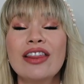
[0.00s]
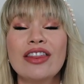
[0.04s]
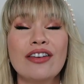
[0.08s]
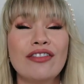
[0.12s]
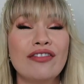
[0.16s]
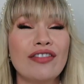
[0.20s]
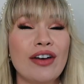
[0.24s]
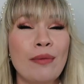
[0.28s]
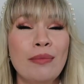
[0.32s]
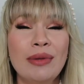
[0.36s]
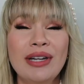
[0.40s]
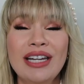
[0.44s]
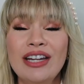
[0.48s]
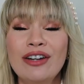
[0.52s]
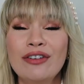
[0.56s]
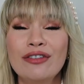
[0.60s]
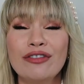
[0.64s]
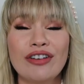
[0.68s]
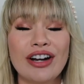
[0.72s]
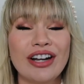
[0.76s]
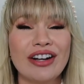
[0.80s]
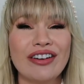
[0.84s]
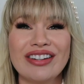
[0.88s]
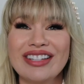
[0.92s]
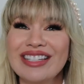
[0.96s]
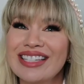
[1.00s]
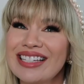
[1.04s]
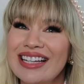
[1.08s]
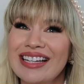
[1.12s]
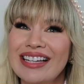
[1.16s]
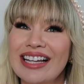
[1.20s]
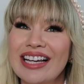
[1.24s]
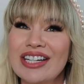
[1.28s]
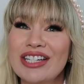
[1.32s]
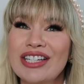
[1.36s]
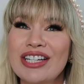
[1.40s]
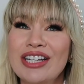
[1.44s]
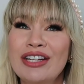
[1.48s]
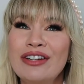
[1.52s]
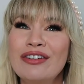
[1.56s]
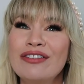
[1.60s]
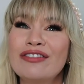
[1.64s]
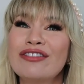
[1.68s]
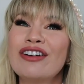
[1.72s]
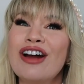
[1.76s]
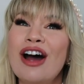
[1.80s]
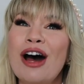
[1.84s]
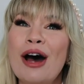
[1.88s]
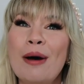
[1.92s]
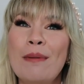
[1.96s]
the Feminine Fragrance Collection
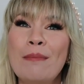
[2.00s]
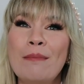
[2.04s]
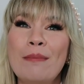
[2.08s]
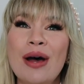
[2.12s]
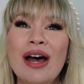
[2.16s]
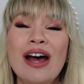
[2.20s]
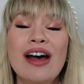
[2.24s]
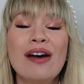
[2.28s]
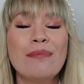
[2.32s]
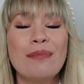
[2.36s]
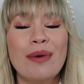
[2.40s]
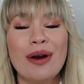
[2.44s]
from